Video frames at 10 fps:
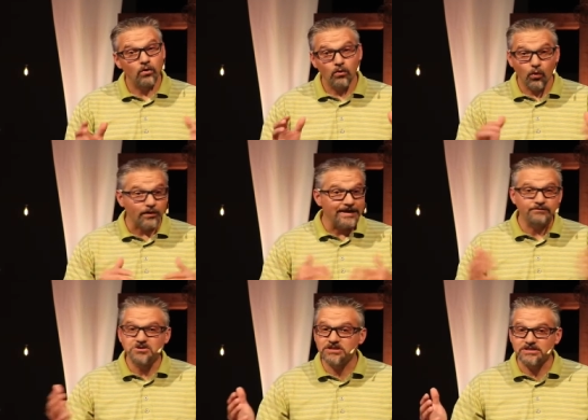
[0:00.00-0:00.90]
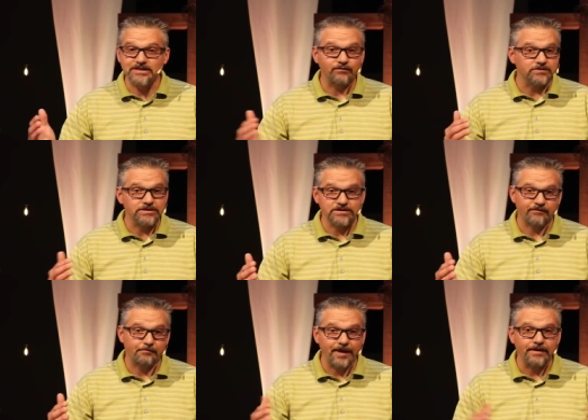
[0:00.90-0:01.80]
or even just differences of
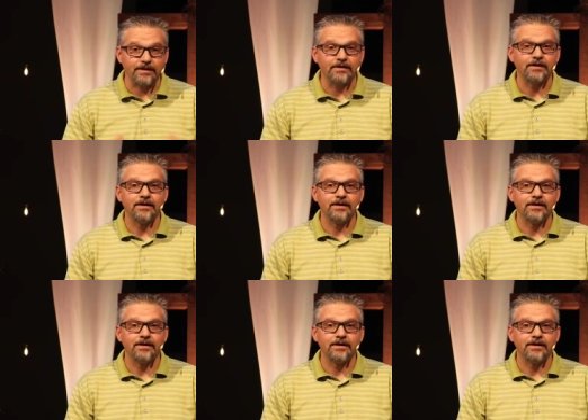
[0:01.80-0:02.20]
opinion